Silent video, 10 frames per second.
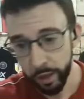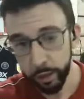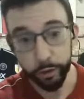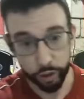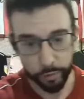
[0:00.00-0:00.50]

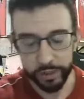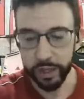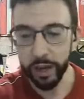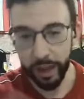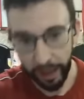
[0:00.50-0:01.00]
Luke Thomas
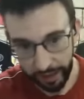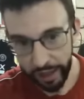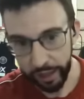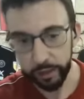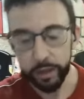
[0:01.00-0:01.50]
again,
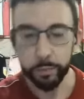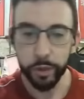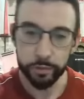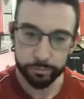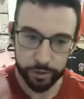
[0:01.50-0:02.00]
Anel,
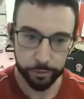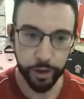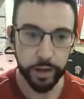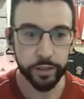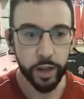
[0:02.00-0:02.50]
but
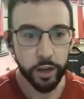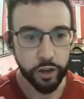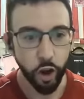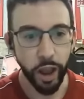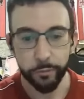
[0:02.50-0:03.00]
defenders.
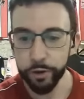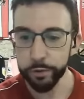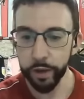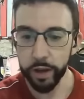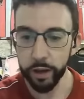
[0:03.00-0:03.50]
Not every
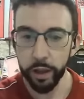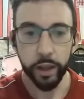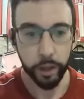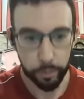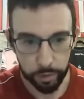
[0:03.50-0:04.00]
defender
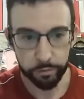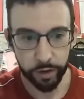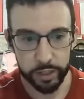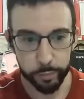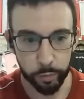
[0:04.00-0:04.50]
can be
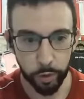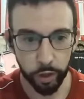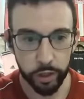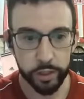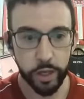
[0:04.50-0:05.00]
Vasco
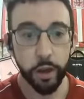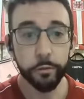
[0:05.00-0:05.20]
Bokis.